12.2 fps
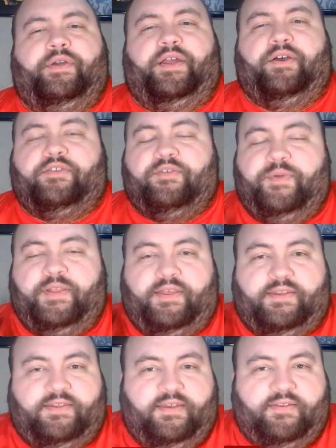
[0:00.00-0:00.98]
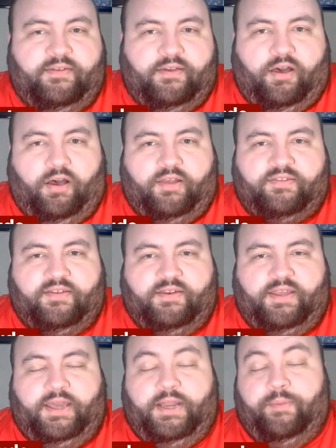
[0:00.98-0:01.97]
It ultimately didn't cost
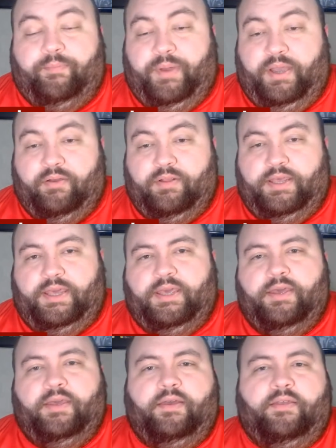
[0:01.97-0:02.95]
Indiana barely.